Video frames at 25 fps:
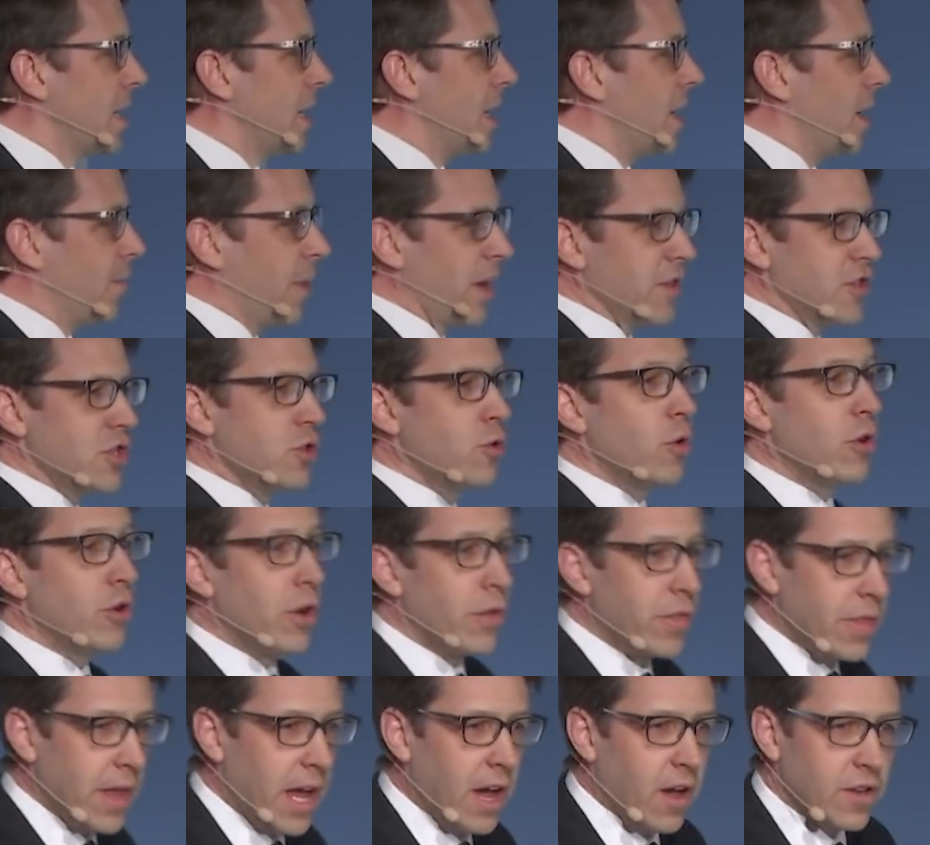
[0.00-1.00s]
about
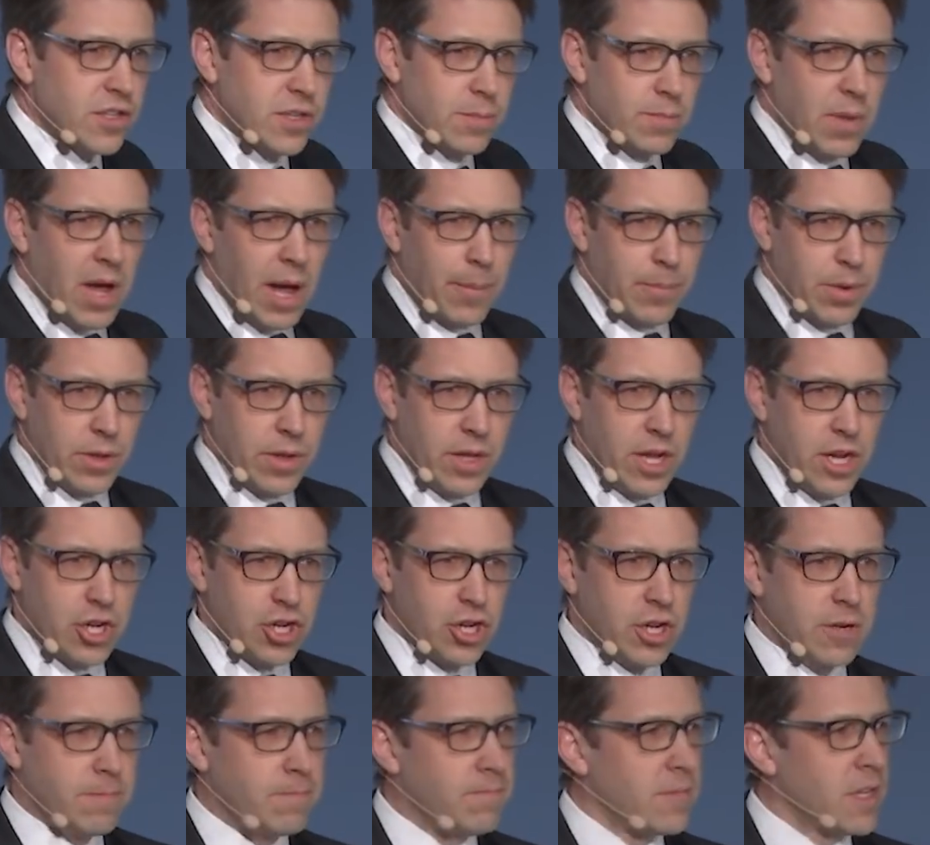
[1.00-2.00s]
200,000
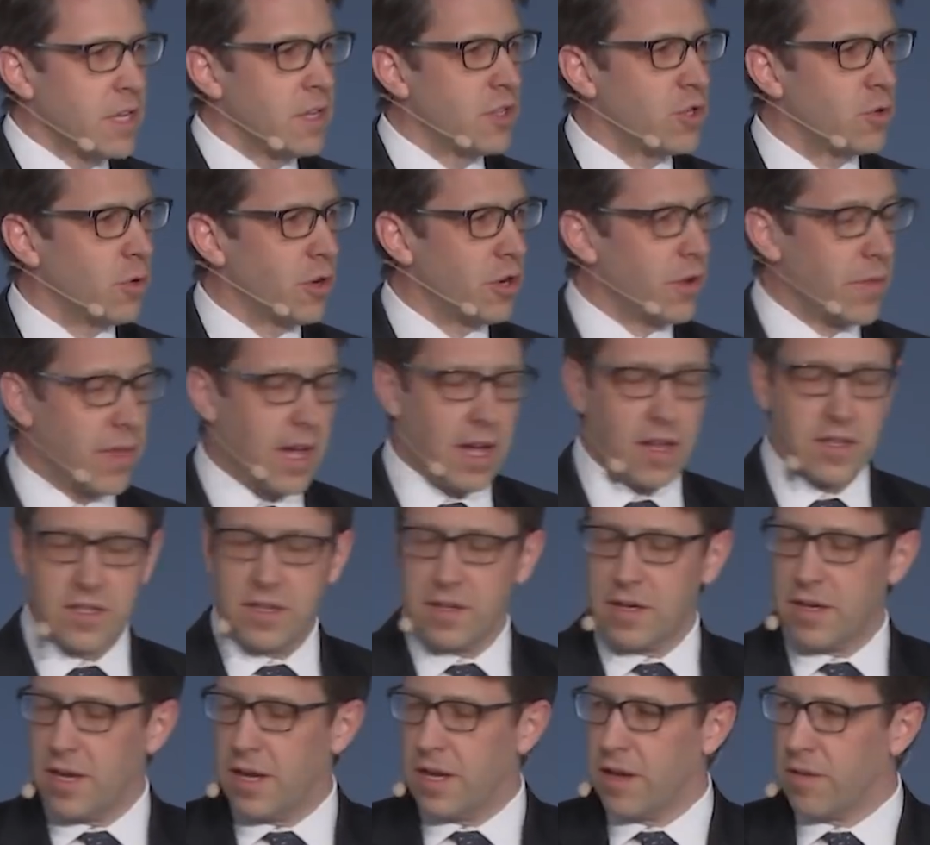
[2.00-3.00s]
population,
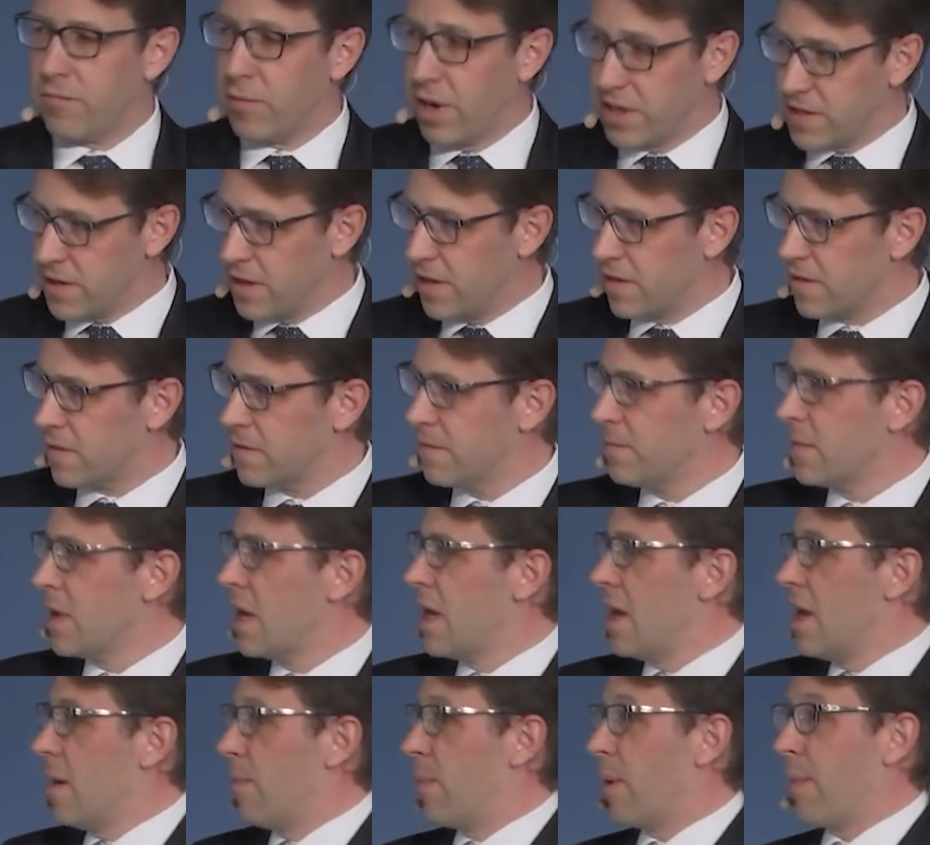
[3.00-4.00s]
200,000 residents,
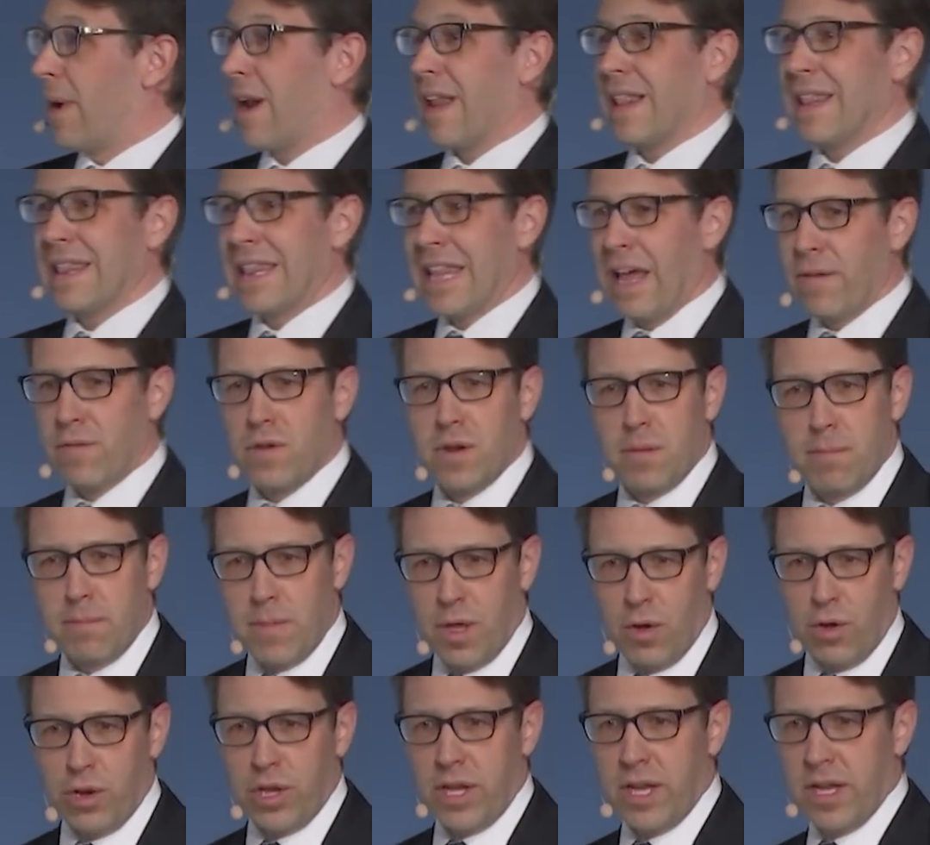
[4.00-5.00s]
but about 11
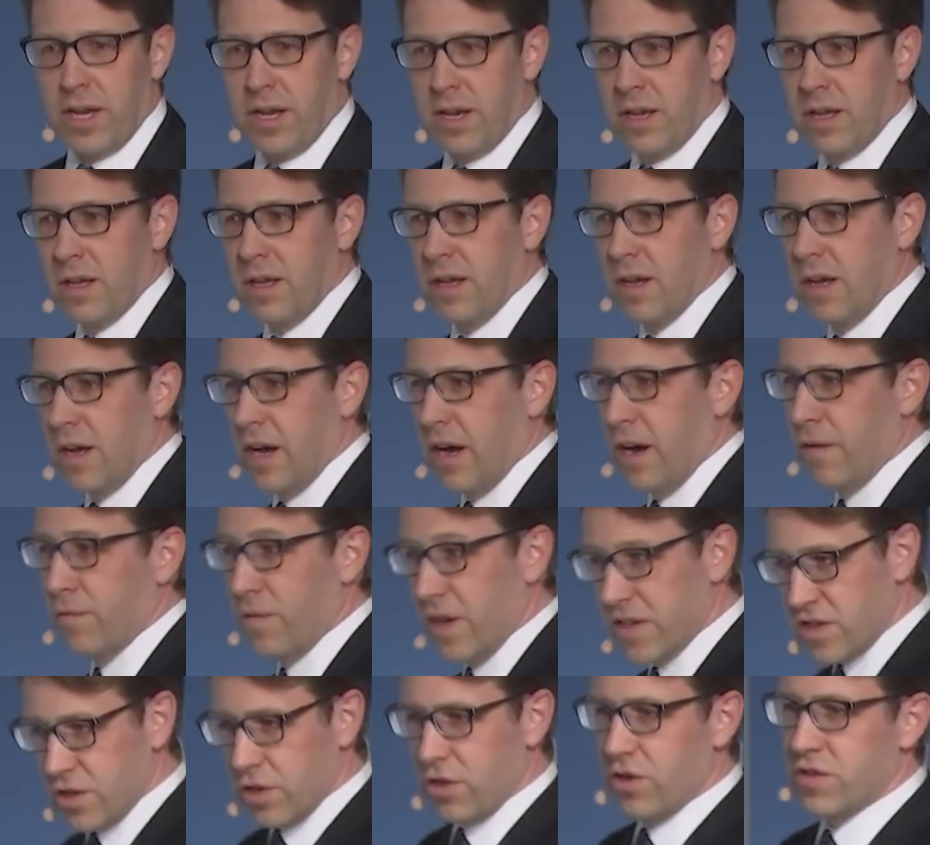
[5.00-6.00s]
million
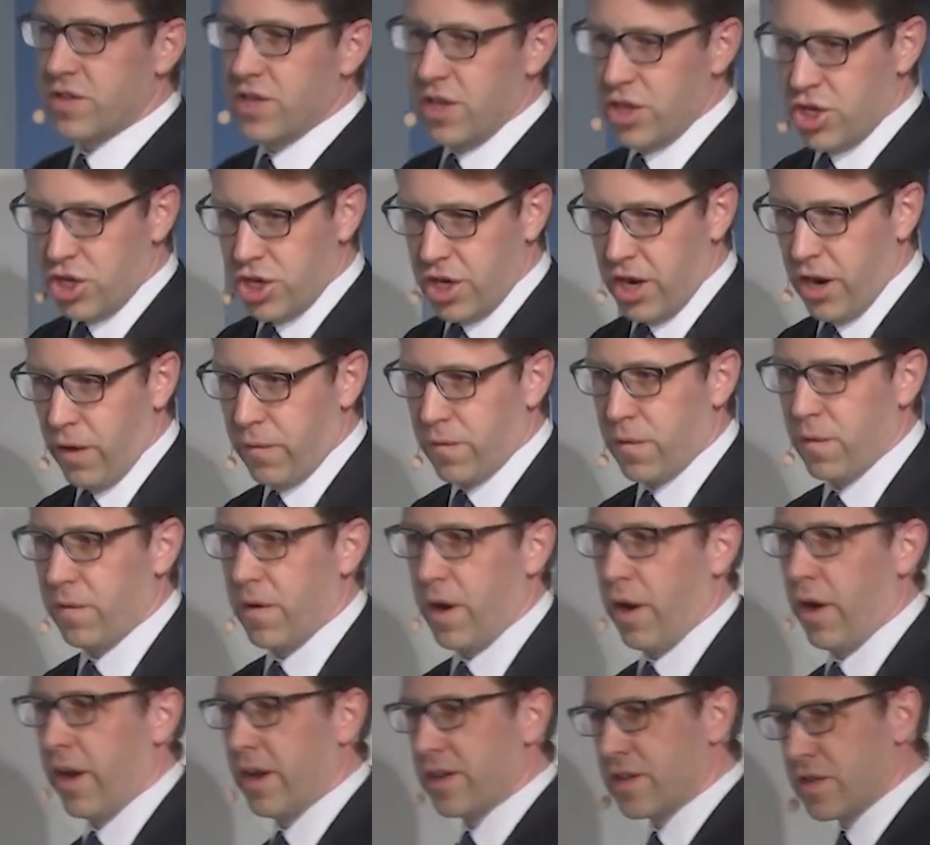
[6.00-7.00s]
visitors each year for
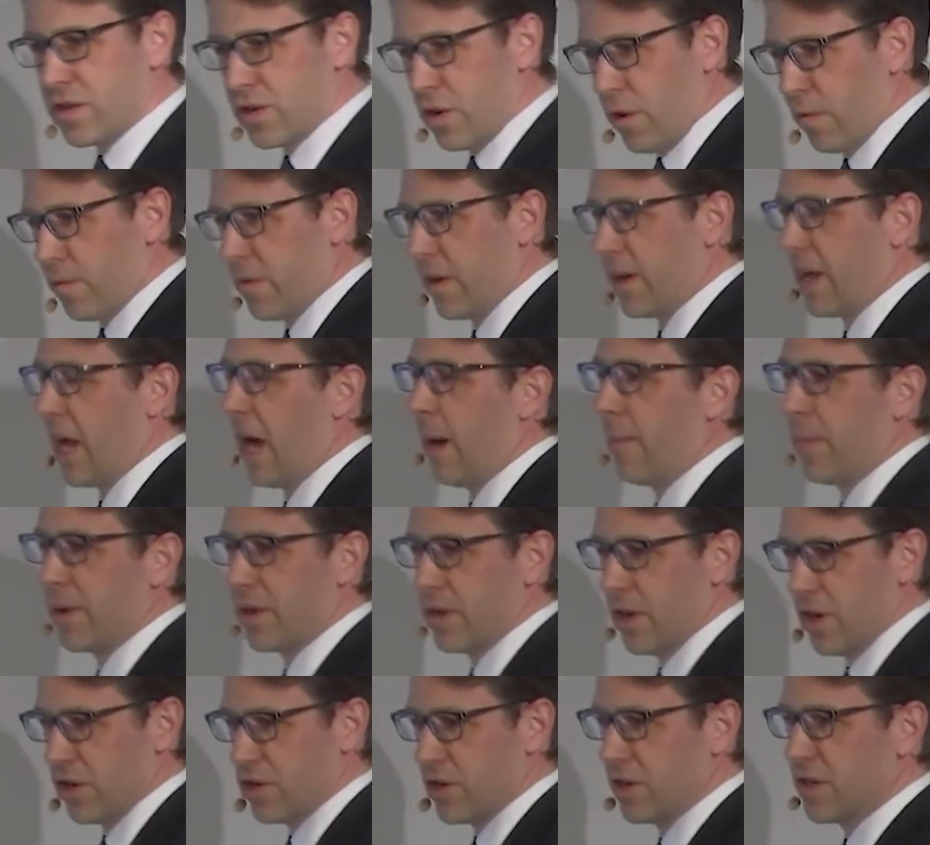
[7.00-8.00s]
various surfing
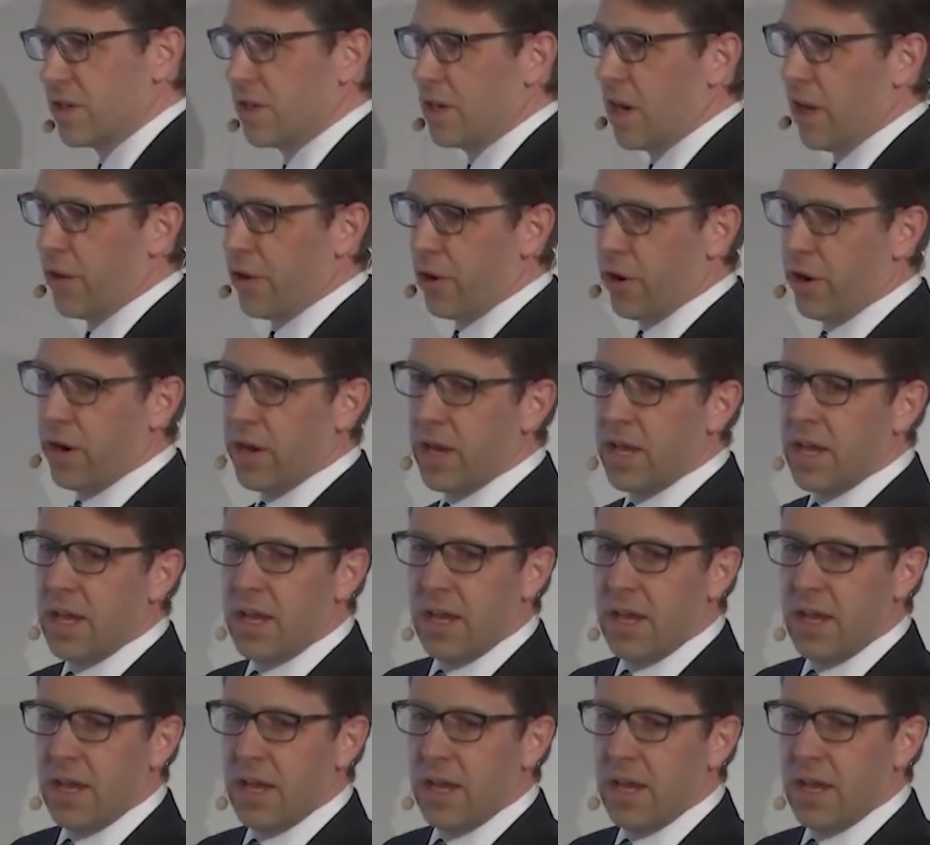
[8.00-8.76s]
competitions and other